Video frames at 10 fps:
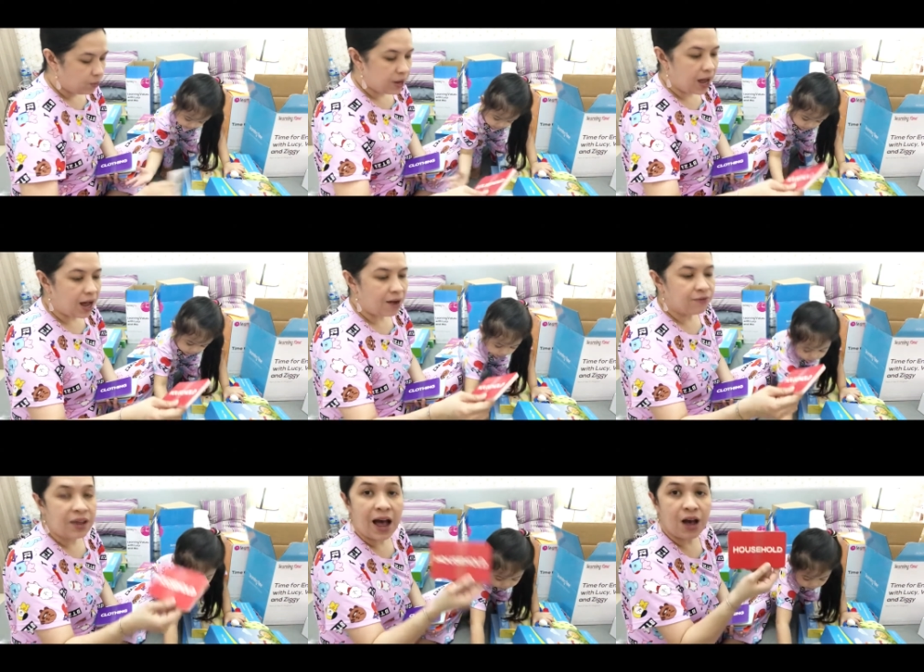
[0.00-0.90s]
we
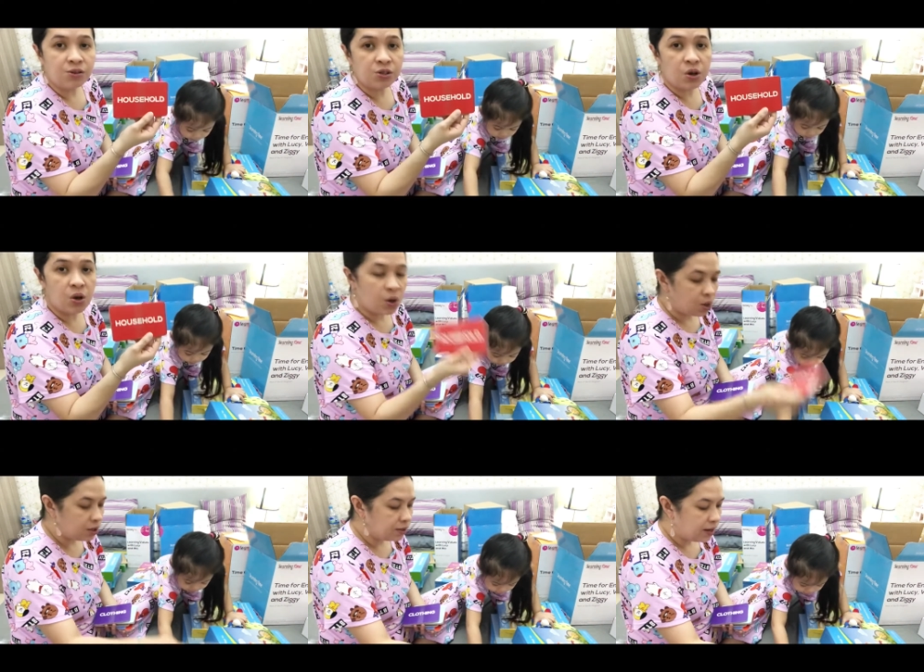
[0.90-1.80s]
have the
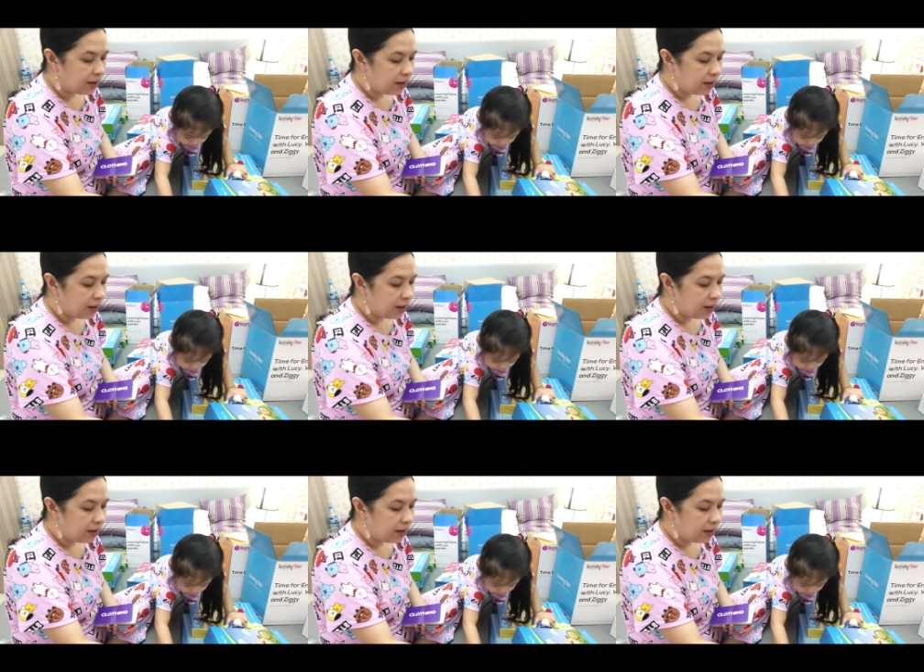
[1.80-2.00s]
household,